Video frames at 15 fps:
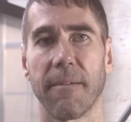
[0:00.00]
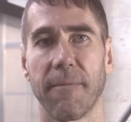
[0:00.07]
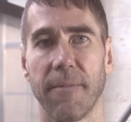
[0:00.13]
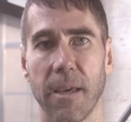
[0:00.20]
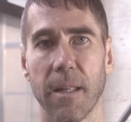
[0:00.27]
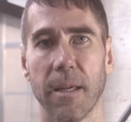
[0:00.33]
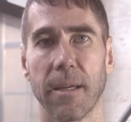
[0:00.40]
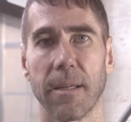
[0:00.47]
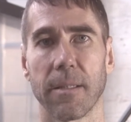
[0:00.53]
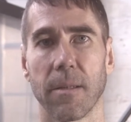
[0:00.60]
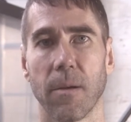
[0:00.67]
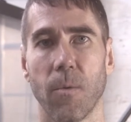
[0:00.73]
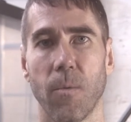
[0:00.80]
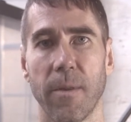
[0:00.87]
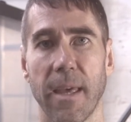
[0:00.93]
feelings
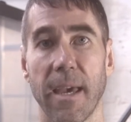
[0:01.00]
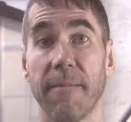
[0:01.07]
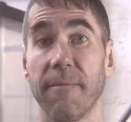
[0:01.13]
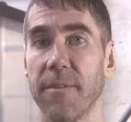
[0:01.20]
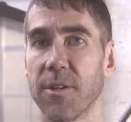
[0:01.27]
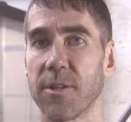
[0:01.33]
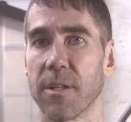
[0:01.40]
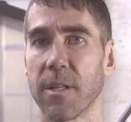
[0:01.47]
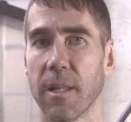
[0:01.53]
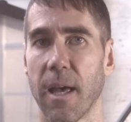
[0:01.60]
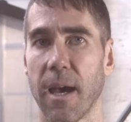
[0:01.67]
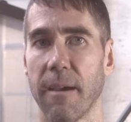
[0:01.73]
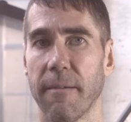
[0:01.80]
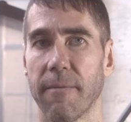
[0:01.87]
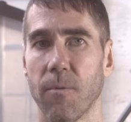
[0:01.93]
when they envision a
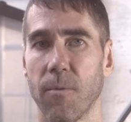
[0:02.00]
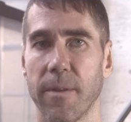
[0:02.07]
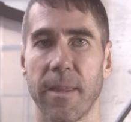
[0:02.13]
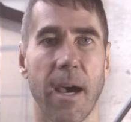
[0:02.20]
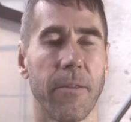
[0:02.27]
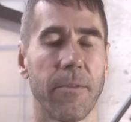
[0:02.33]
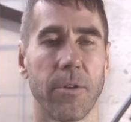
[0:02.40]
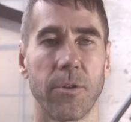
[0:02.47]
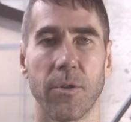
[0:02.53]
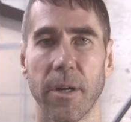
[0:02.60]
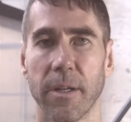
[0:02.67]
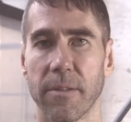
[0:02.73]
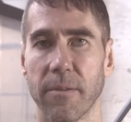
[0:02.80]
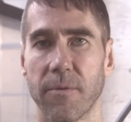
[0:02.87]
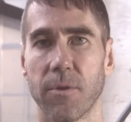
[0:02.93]
life without their
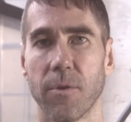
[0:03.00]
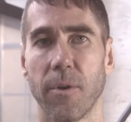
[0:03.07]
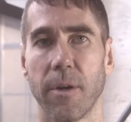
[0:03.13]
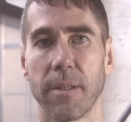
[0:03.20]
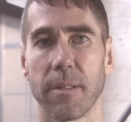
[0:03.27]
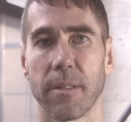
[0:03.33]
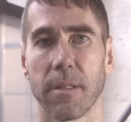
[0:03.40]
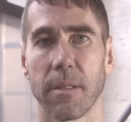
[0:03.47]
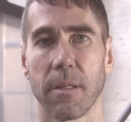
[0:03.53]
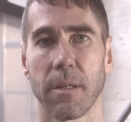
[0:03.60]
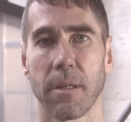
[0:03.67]
drugs of choice.